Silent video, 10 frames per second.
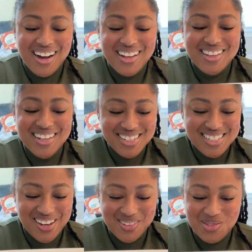This
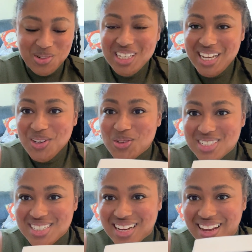sounds really
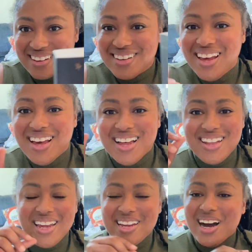interesting.
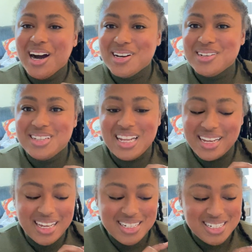Like
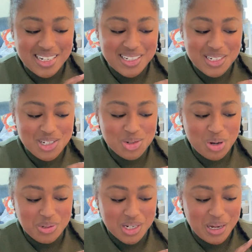it said in the
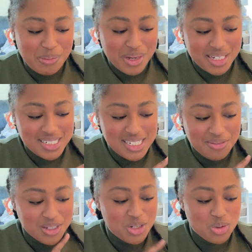description, a mix
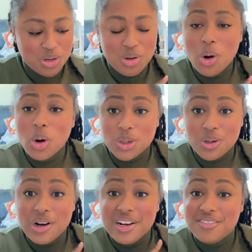of historical
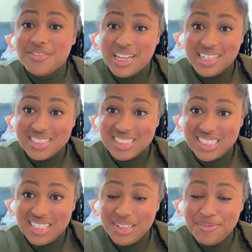horror and
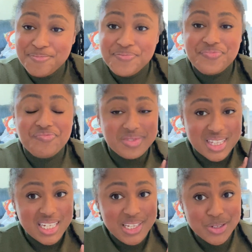fantasy.
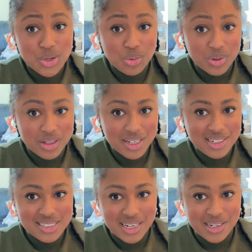So really
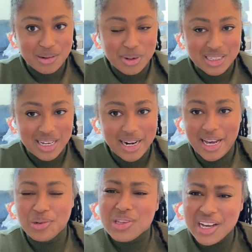excited about that.
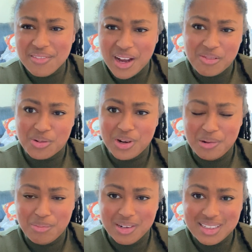I don't think I've ever read
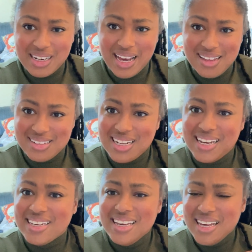a book that has
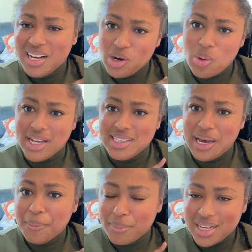like quite
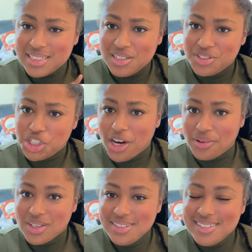that mix of
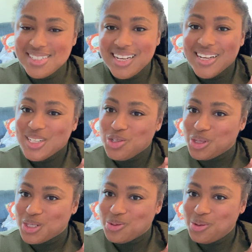genres. So
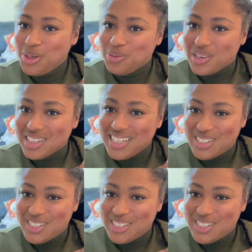this will be really